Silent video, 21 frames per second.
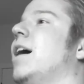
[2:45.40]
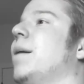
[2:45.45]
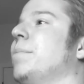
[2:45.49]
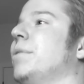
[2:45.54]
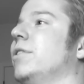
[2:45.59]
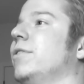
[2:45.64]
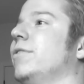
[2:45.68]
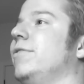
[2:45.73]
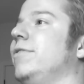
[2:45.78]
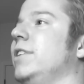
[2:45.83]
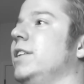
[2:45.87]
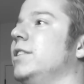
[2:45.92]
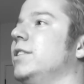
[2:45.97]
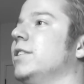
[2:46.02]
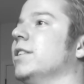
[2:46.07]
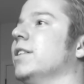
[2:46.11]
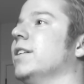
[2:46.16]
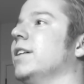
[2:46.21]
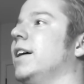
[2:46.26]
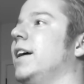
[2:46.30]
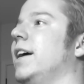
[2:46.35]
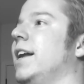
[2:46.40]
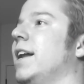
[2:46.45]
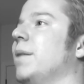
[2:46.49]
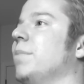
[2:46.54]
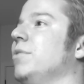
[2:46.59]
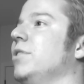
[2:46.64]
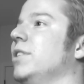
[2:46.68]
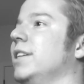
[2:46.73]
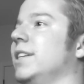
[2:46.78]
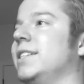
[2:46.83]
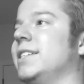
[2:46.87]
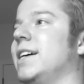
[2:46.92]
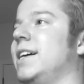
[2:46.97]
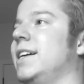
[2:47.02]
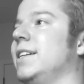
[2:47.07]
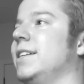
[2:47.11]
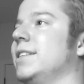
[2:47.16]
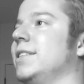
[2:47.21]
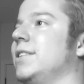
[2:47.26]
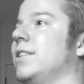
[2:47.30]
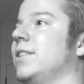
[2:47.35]
phenomenal feature and I'm really
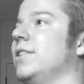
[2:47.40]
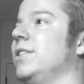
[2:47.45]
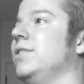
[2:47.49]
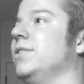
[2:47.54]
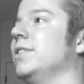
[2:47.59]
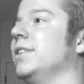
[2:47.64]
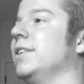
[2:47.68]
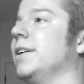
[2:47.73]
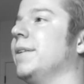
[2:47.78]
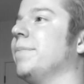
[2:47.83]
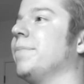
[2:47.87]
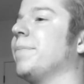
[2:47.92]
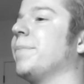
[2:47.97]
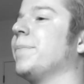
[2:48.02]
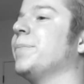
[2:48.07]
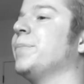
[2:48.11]
excited to start using it.